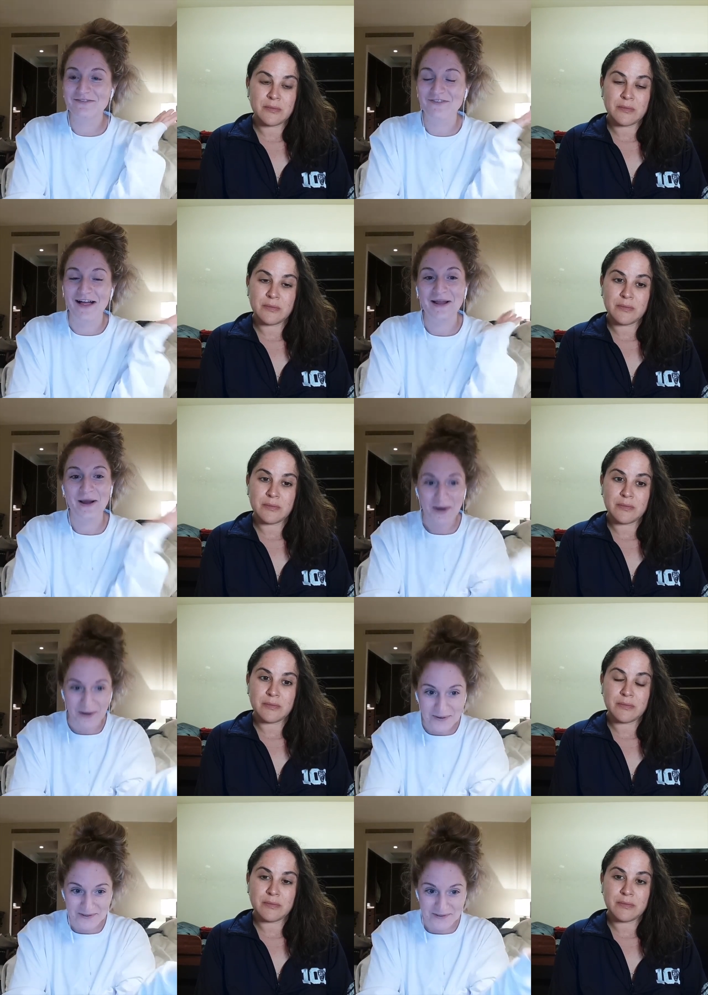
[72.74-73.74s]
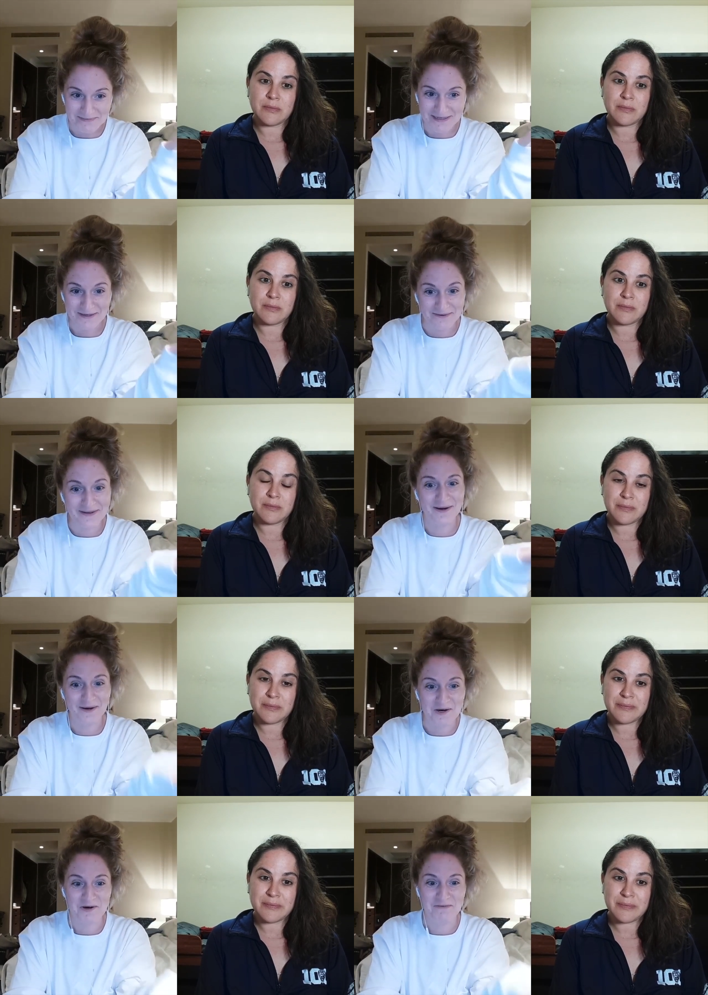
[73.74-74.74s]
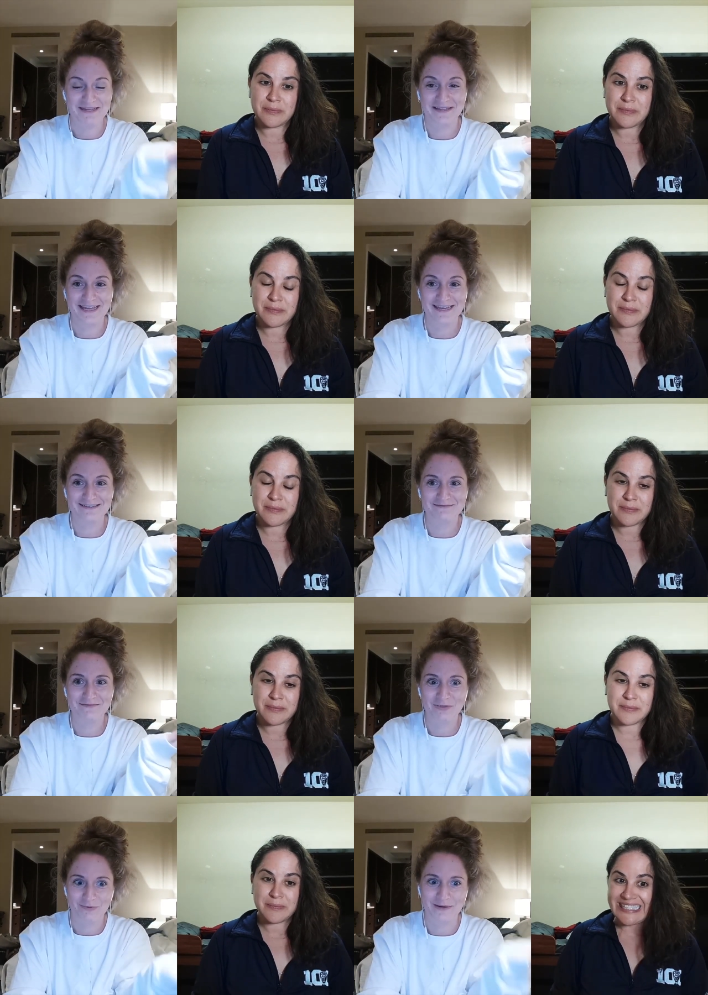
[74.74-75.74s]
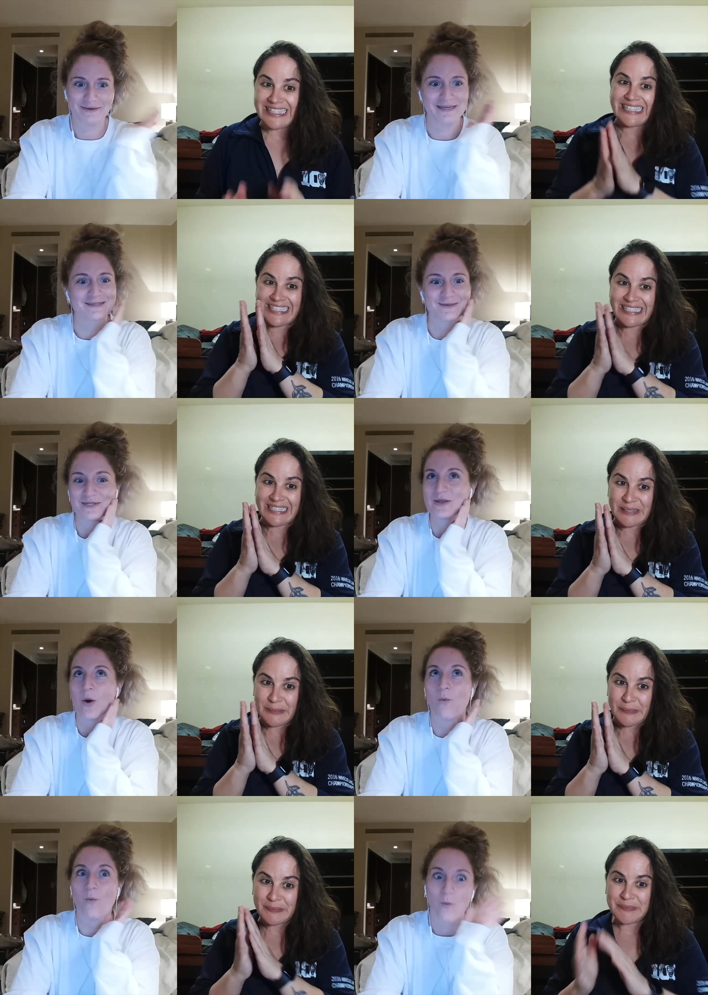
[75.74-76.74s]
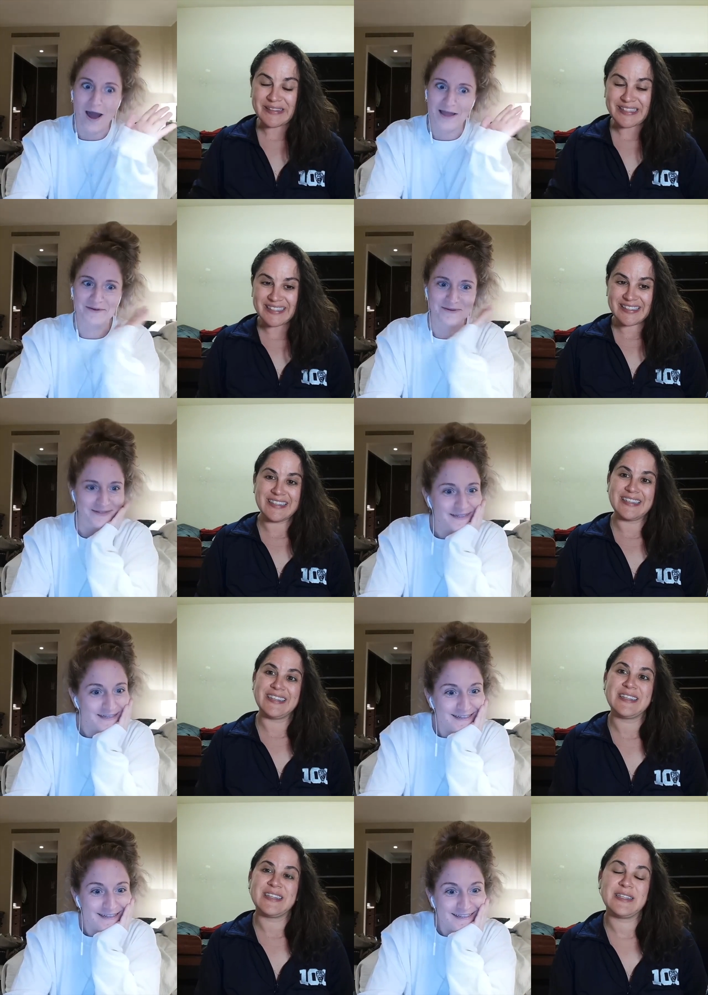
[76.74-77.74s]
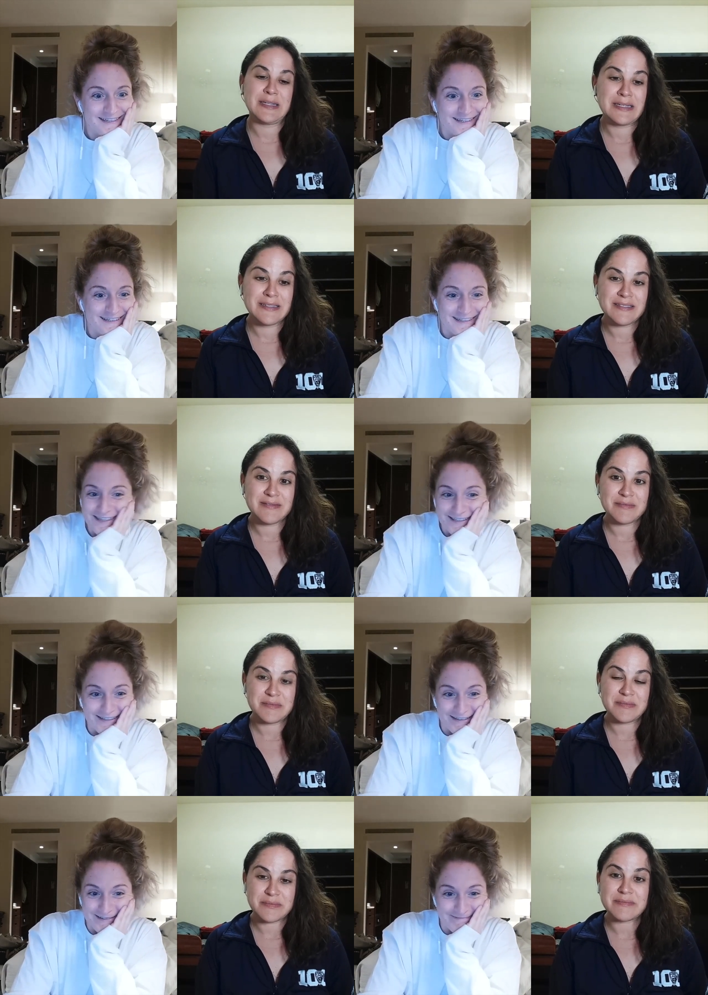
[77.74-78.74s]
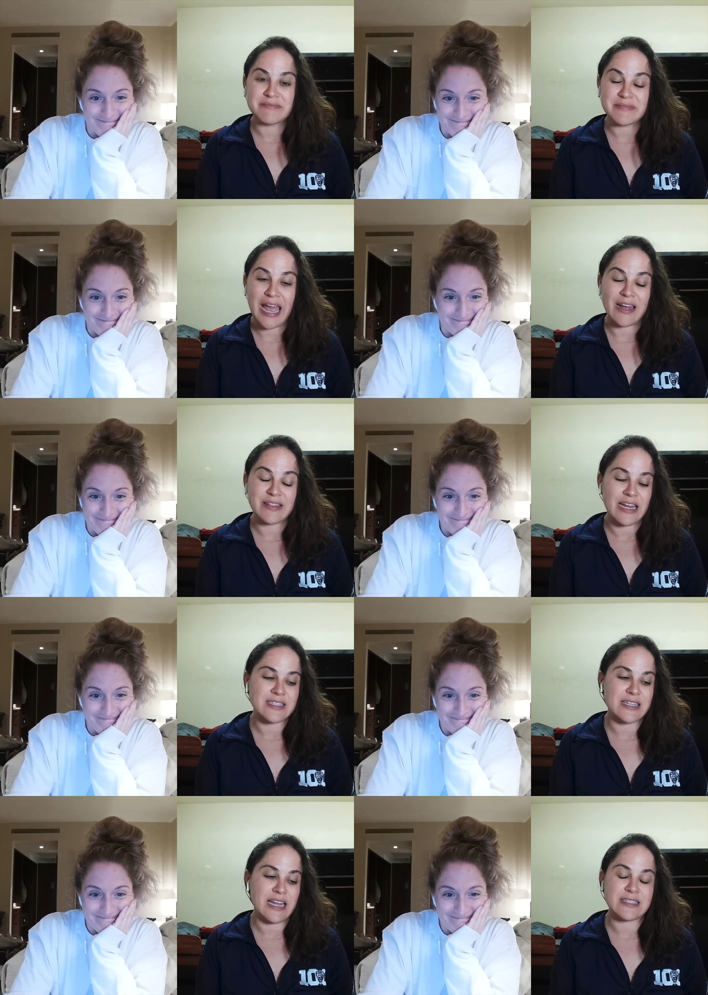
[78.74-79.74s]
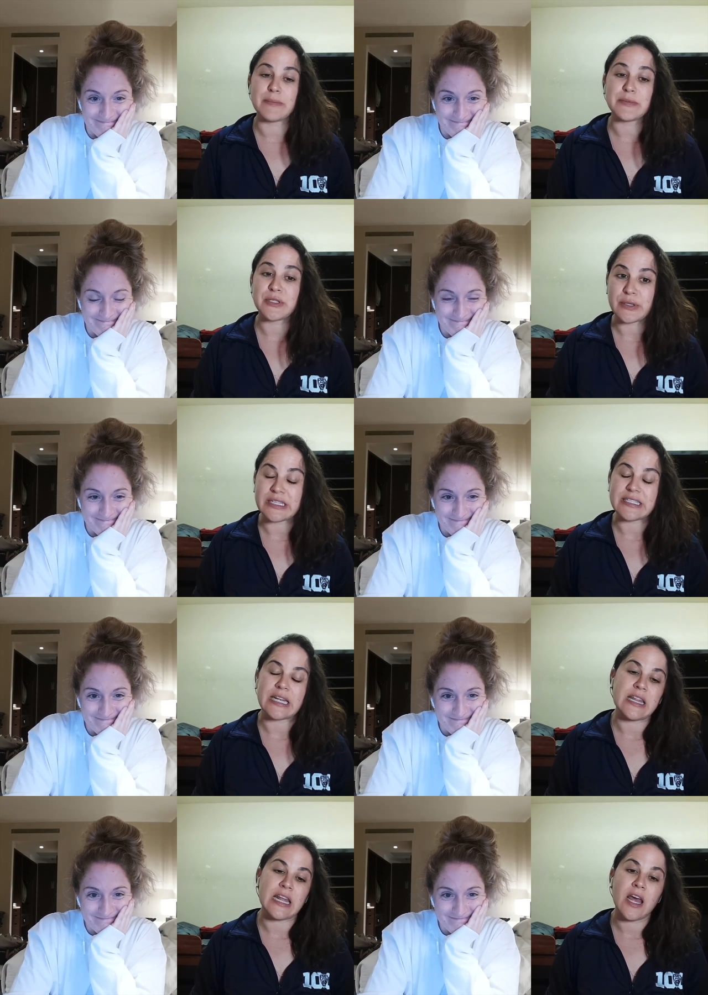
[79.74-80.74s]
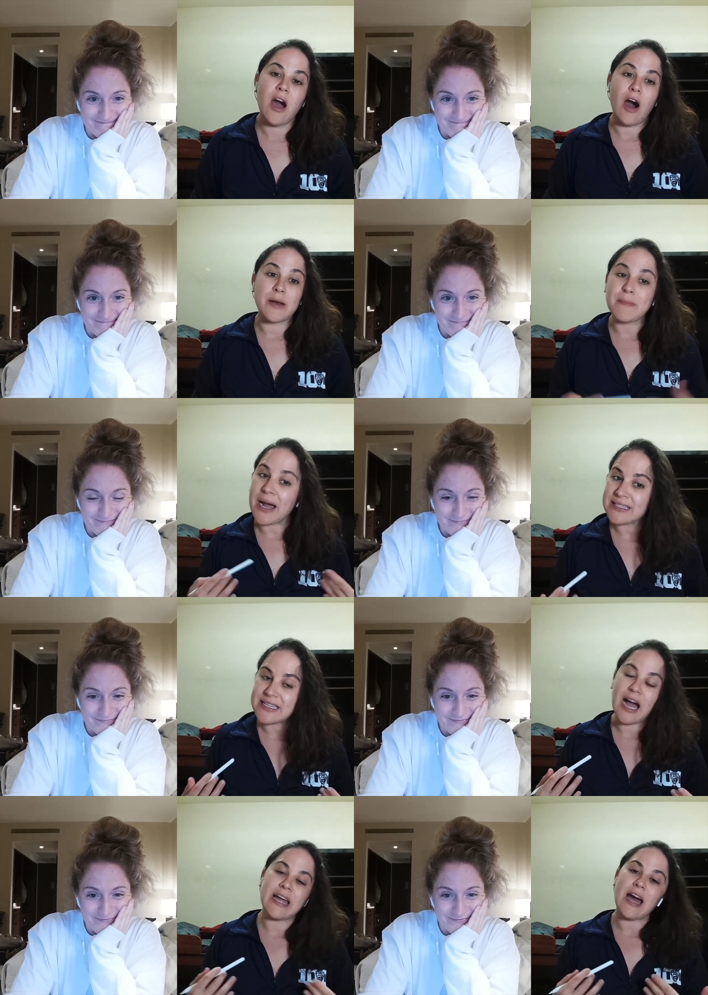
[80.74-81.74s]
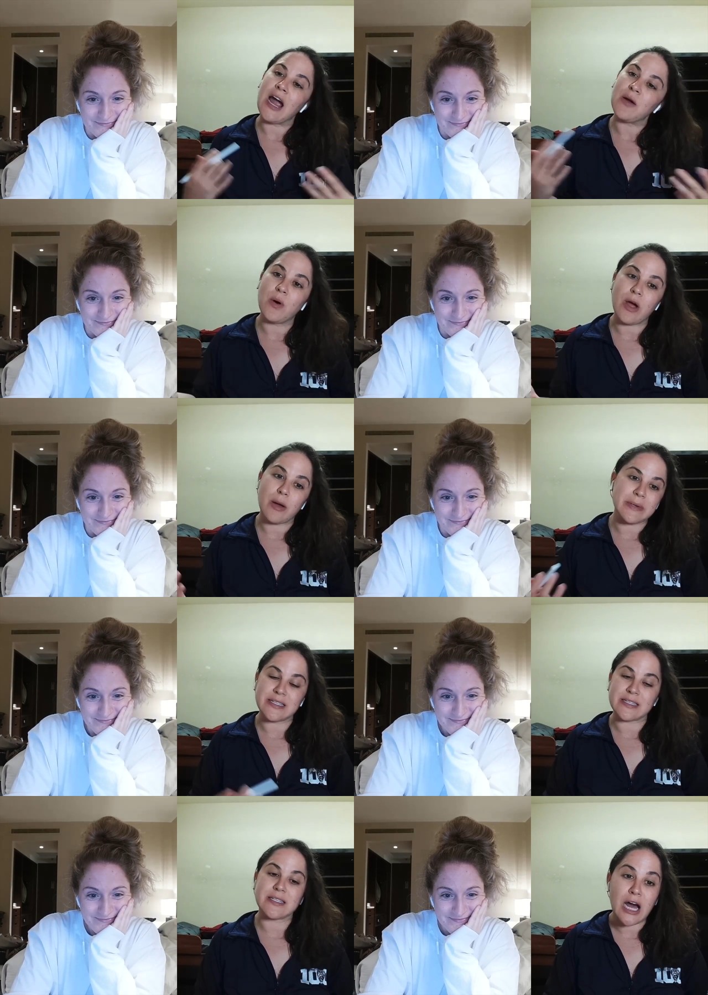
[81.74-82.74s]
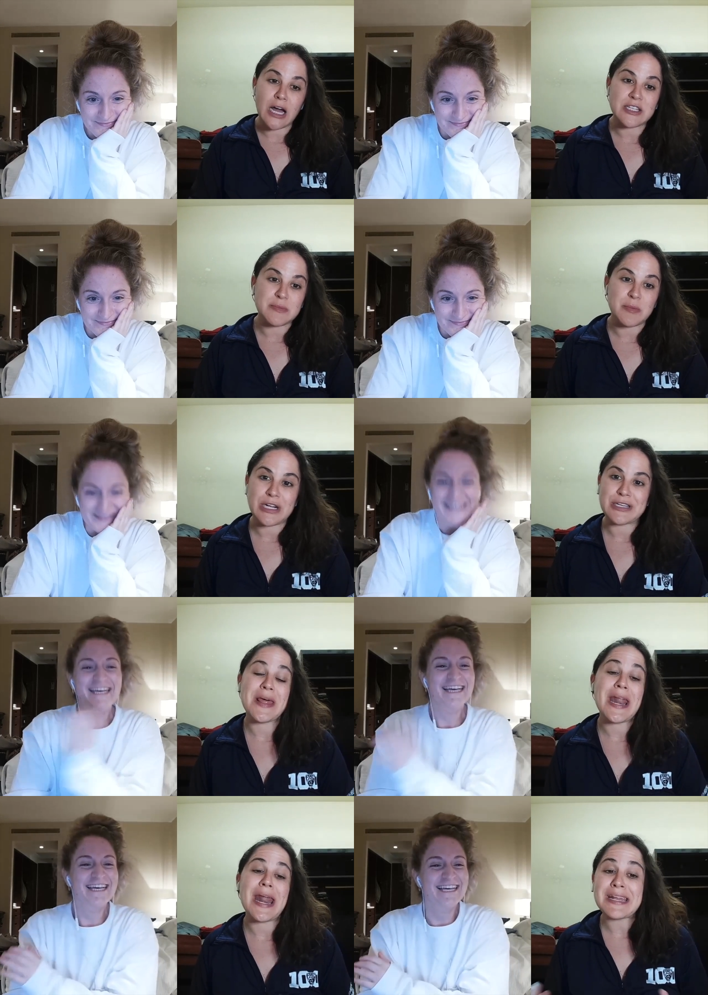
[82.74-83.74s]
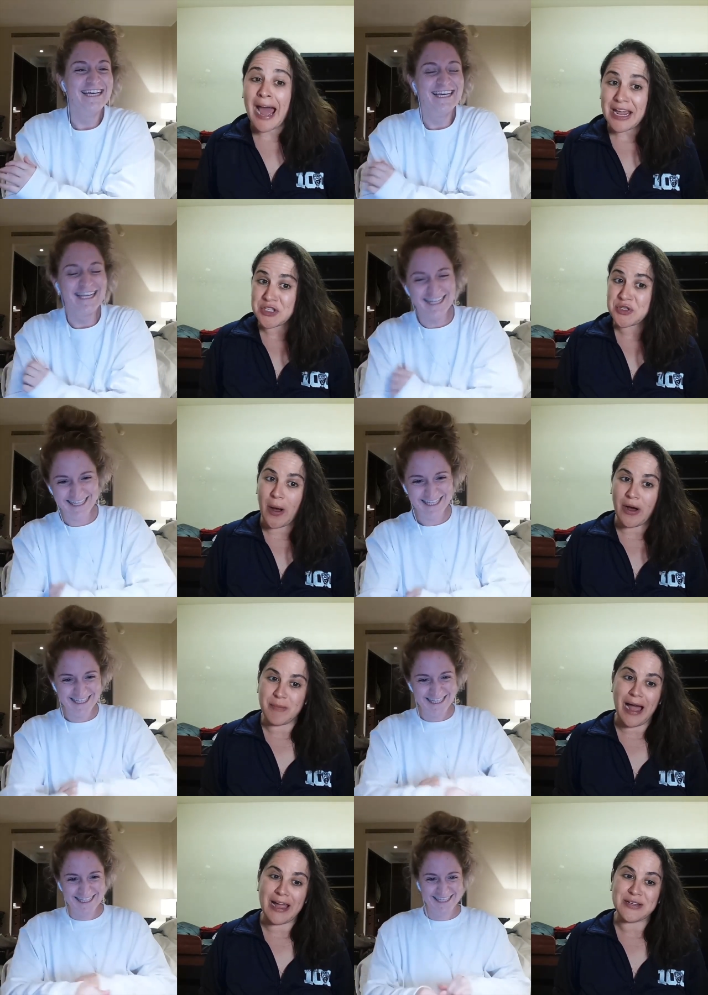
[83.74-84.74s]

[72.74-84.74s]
Speaker 1: flying home and going home in like three weeks, which is wild.
Speaker 2: Yeah, that's that's absolutely insane. And then on my side, I woke up at six o'clock this morning so that I can hike twelve miles